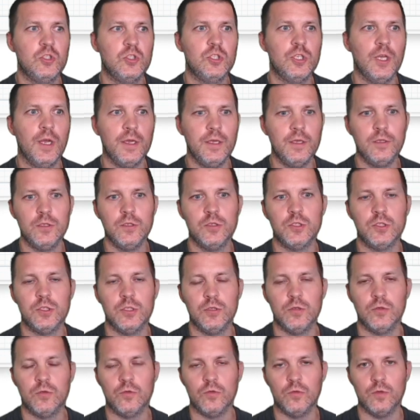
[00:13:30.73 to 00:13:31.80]
change
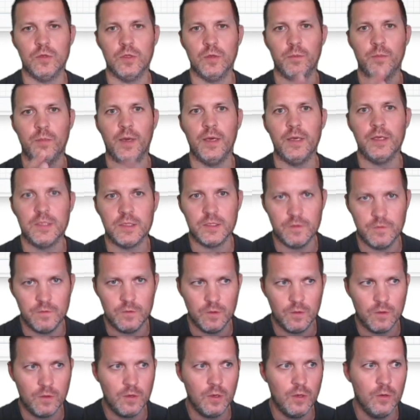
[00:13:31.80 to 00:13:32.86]
into the base of
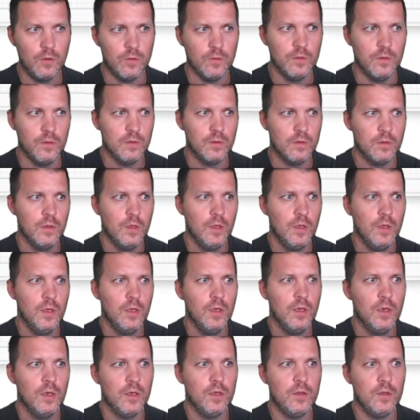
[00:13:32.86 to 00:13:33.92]
your code,
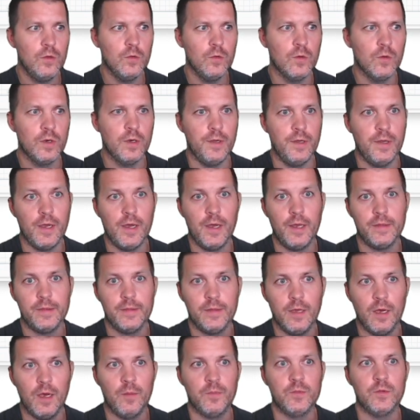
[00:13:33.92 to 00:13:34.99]
you are not
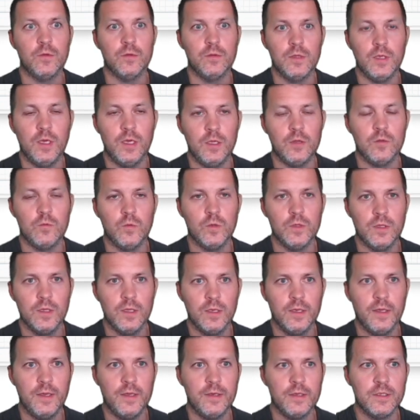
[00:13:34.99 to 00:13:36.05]
up to date with the
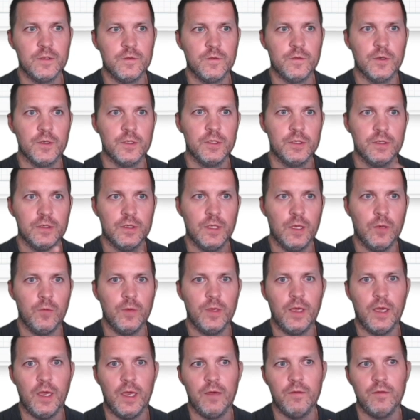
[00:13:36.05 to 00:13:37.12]
latest version that
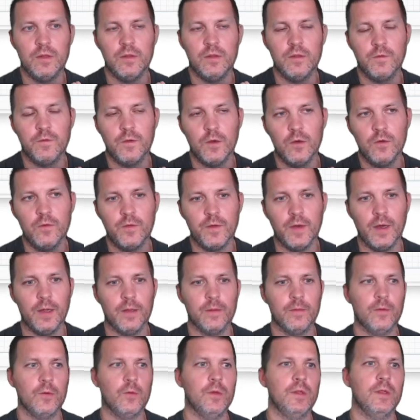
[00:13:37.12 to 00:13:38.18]
we have in the flow
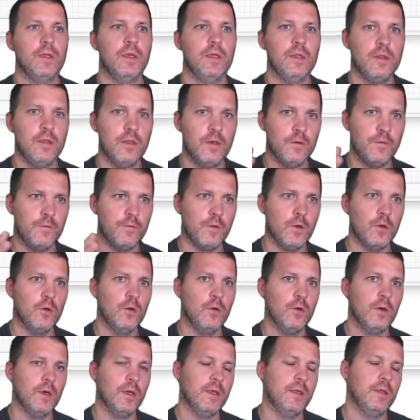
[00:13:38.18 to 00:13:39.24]
file, when in the
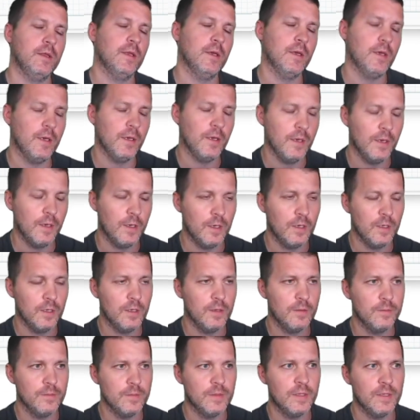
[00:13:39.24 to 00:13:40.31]
flow in
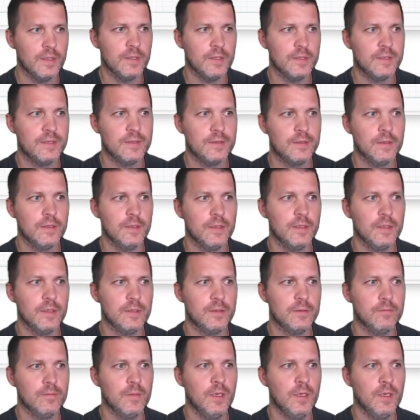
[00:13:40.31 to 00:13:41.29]
the uh, uh,